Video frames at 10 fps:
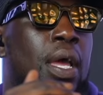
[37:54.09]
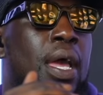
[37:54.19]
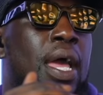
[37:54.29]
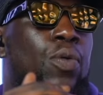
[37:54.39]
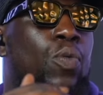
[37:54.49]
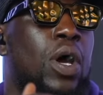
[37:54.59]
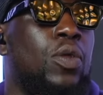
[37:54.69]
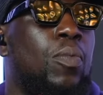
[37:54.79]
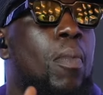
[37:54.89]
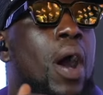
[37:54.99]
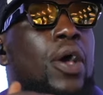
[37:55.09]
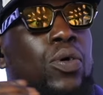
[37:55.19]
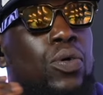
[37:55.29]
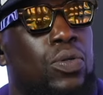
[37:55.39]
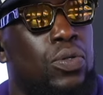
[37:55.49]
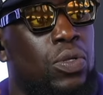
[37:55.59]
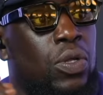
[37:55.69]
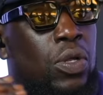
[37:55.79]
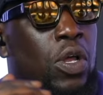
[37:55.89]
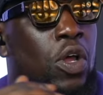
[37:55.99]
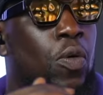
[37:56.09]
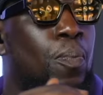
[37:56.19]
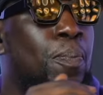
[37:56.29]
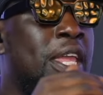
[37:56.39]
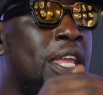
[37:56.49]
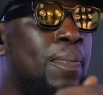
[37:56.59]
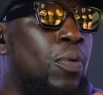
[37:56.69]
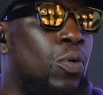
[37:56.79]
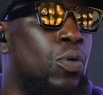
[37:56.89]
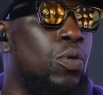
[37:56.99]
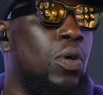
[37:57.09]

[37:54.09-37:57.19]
and want to model people